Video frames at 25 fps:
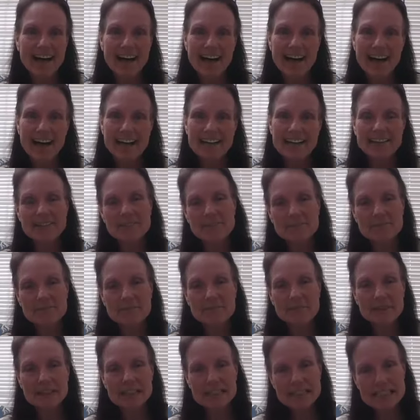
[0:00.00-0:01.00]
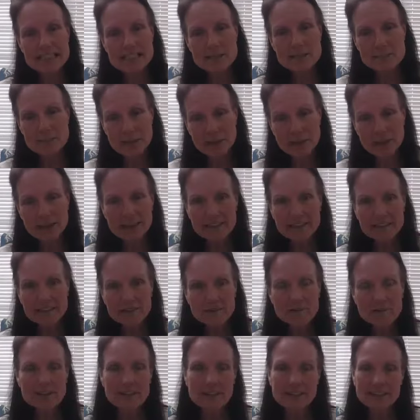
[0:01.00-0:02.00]
Hi, this is Billie
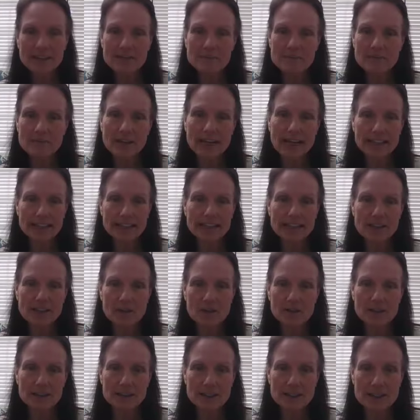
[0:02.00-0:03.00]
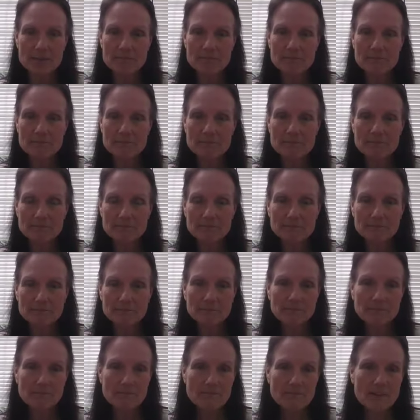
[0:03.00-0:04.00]
with the Lymphatic Health Club.
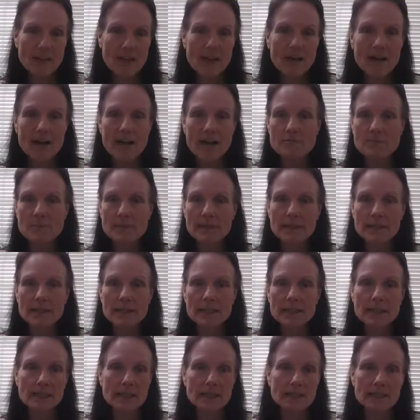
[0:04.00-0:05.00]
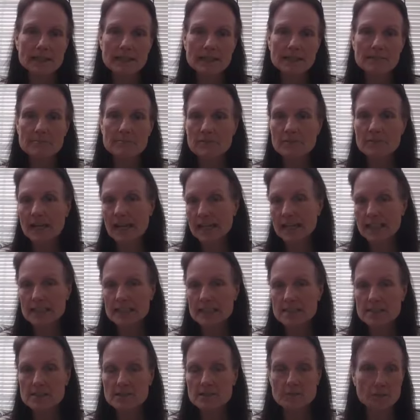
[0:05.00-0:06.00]
I've been in
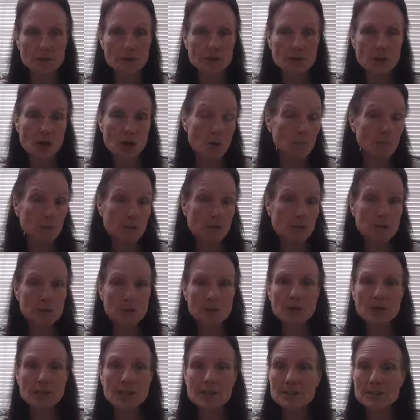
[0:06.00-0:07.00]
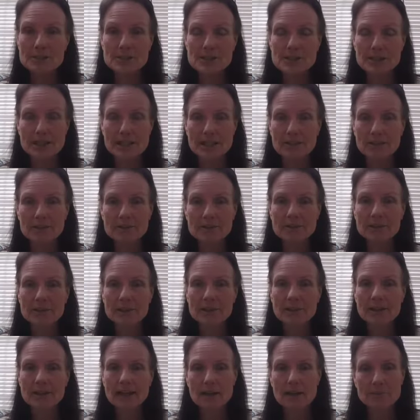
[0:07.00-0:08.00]
lymphatics for almost 30 years now.
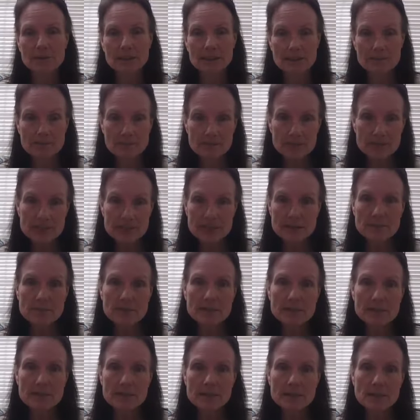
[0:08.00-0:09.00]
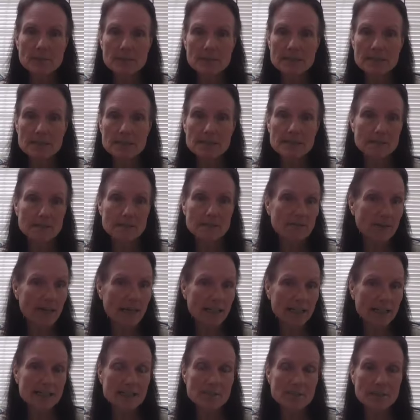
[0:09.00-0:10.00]
I'm a lymphedema therapist,
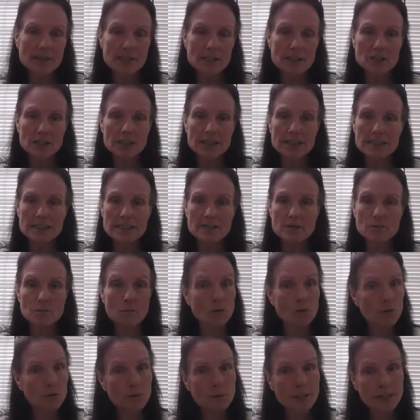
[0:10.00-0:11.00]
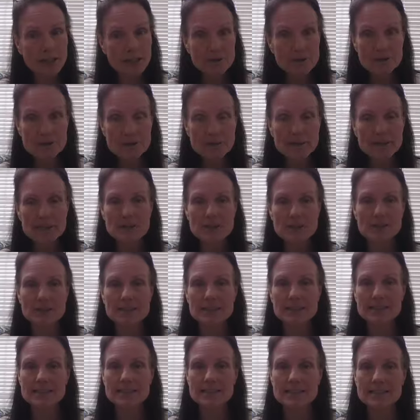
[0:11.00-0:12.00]
lymphatic specialist, wound care
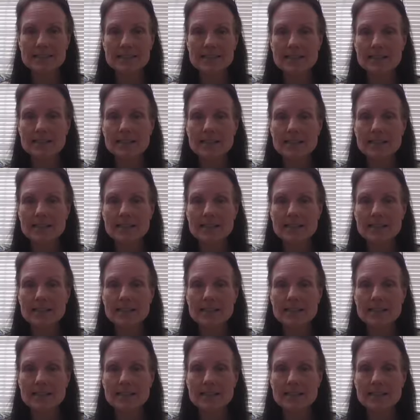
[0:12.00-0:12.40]
specialist,